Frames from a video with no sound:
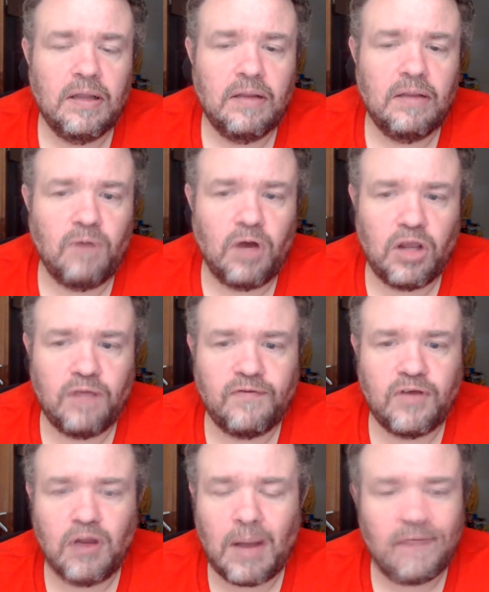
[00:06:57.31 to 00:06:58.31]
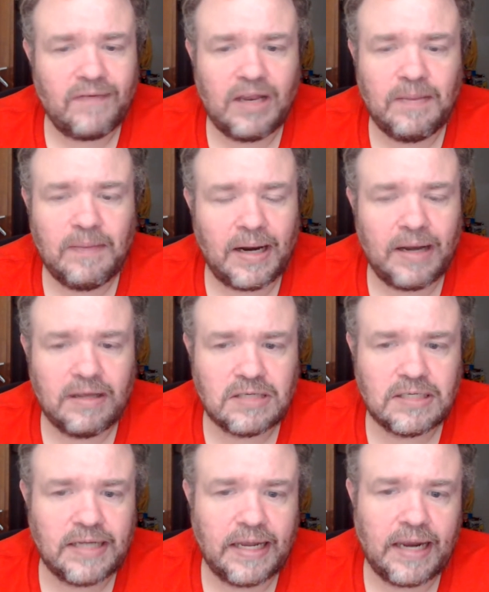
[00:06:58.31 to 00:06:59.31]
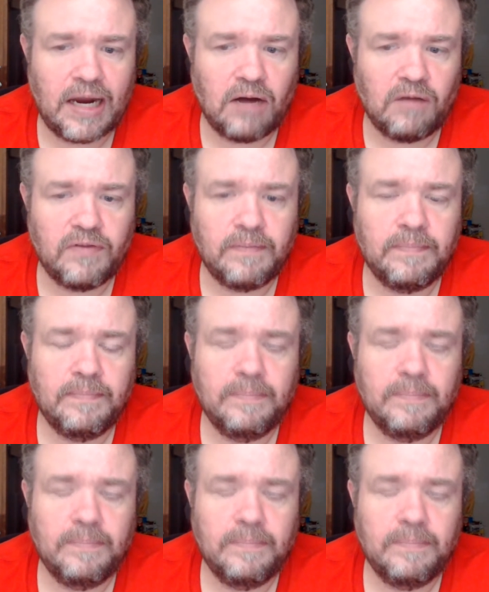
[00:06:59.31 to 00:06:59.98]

where if you don't have anybody else to take care of them.